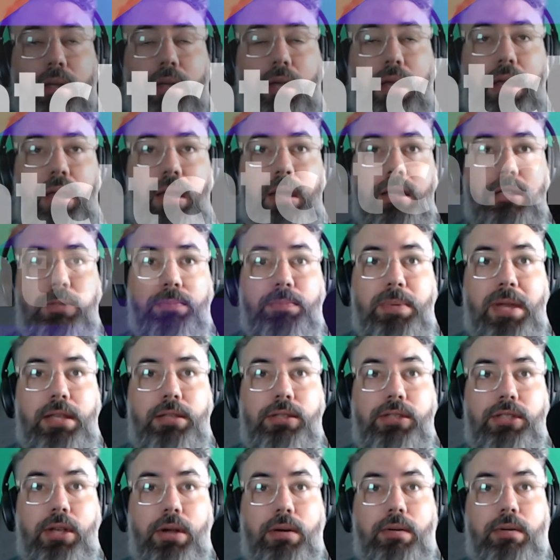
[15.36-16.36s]
It's Ben
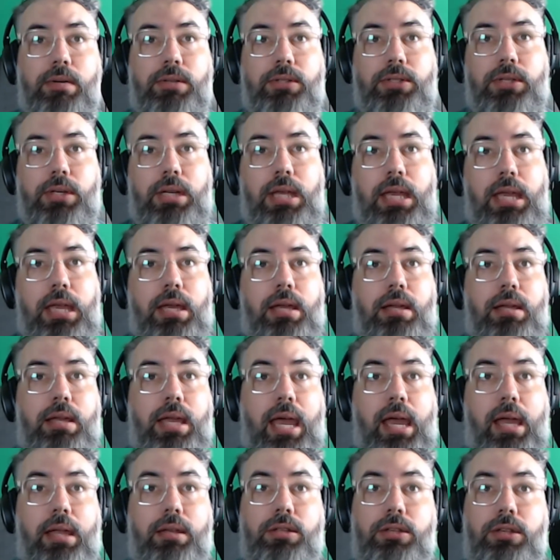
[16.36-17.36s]
Sorensen here,
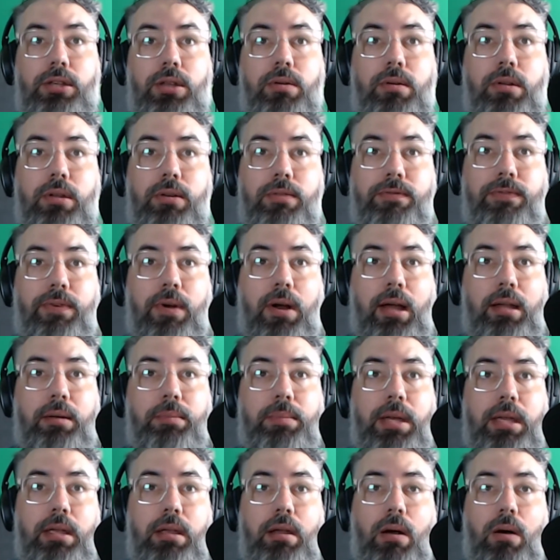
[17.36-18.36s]
and you can find
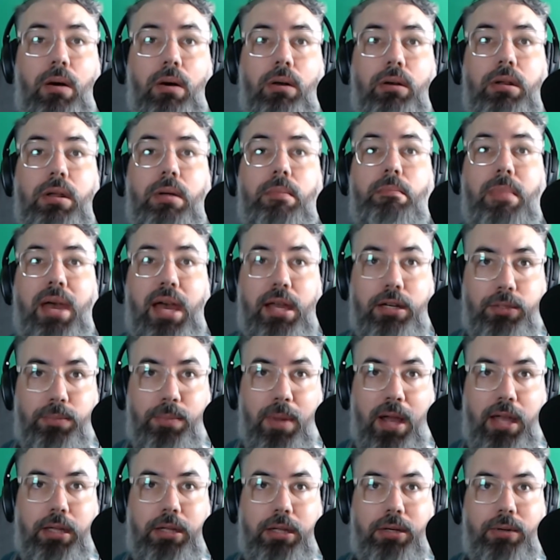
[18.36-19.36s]
me on
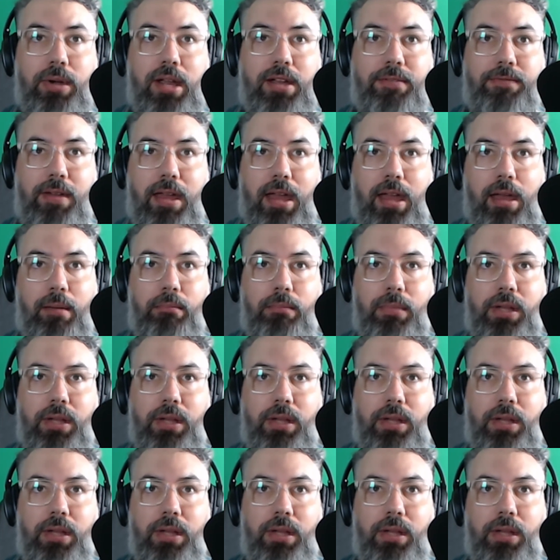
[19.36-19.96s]
Matchmaker FM.